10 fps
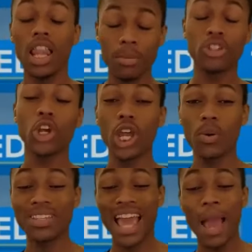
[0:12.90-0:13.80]
Let me show you
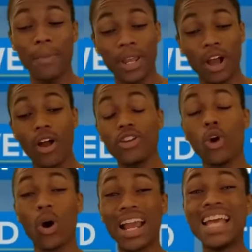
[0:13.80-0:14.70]
what's happening on
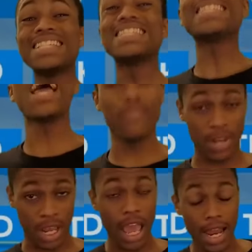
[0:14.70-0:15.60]
your
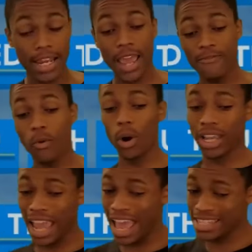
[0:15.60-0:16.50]
seven-day
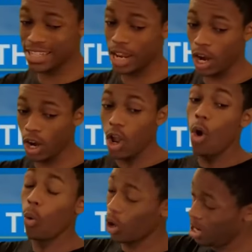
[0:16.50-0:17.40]
forecast here.
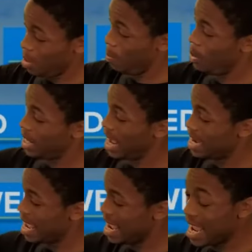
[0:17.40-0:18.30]
We're going to put in
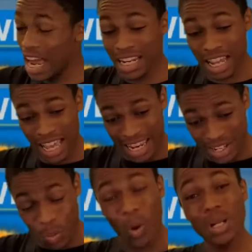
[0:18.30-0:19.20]
a uh, a
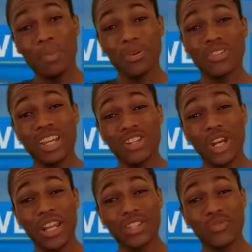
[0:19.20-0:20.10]
20%
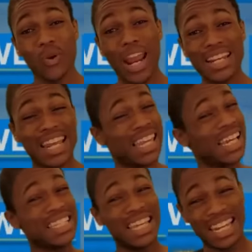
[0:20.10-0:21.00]
chance of rain today. Like
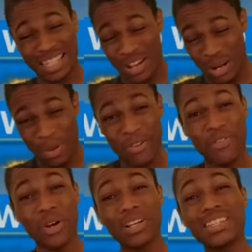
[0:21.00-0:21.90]
I said, it's going to be a
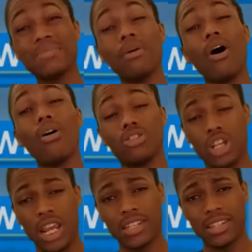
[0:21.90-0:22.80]
very small
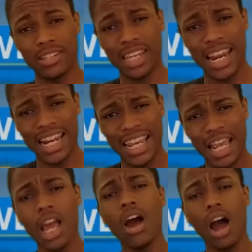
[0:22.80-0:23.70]
chance to see
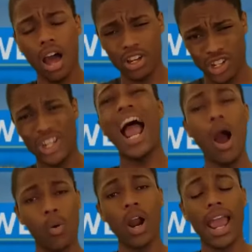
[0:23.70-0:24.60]
any uh,
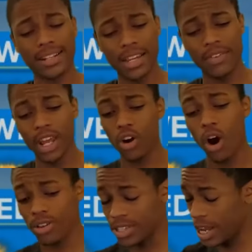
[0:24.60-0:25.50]
shower activity
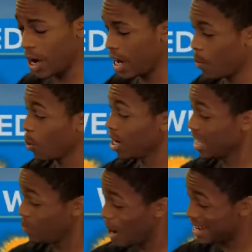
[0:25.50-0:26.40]
across the area. We're going to
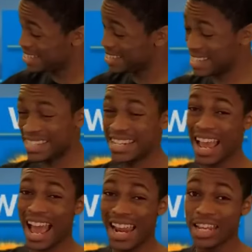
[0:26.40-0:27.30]
get right at
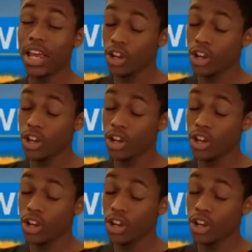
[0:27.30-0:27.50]
69